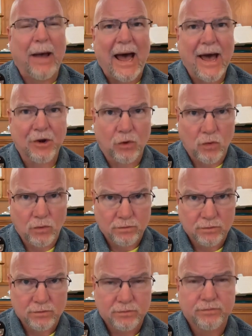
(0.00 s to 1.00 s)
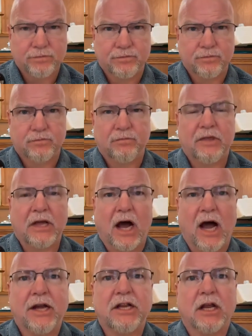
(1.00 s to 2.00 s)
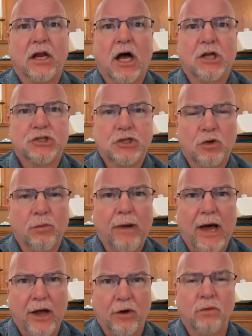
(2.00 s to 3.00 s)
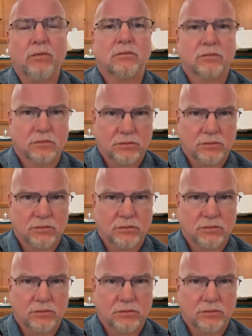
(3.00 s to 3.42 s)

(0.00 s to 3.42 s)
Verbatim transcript: battle, the ideological battle,